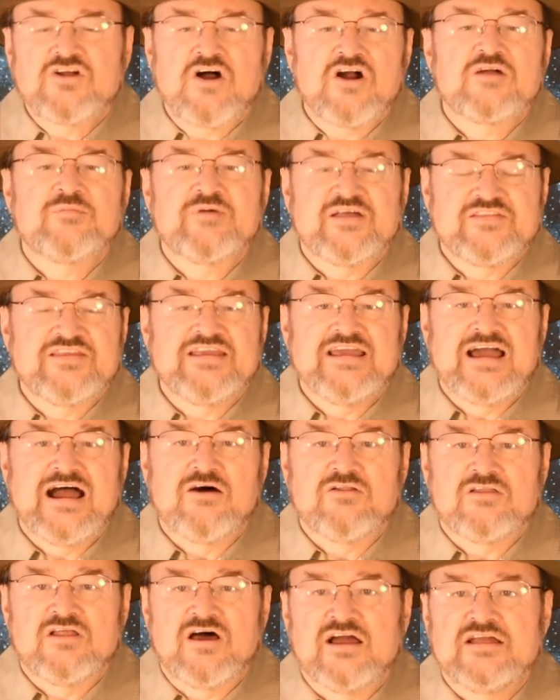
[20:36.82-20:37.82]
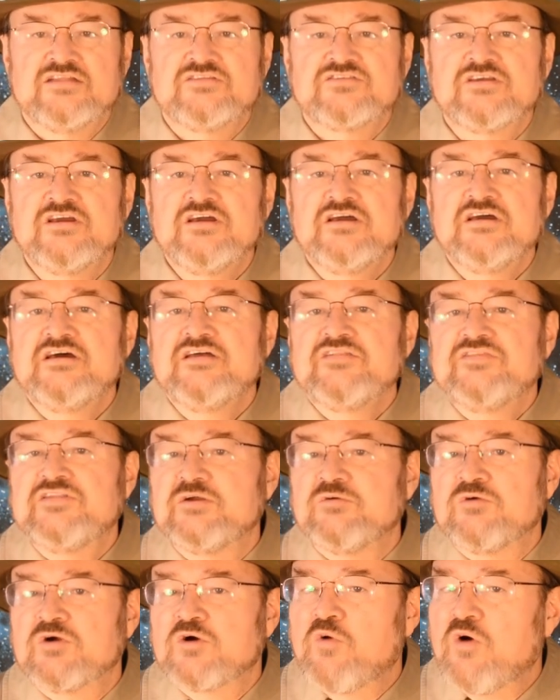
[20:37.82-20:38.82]
talk about the outlines.
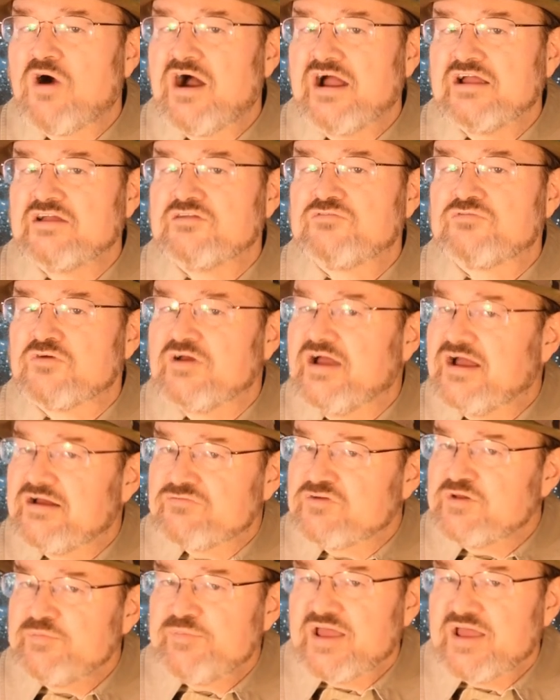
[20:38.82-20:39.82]
They're required for every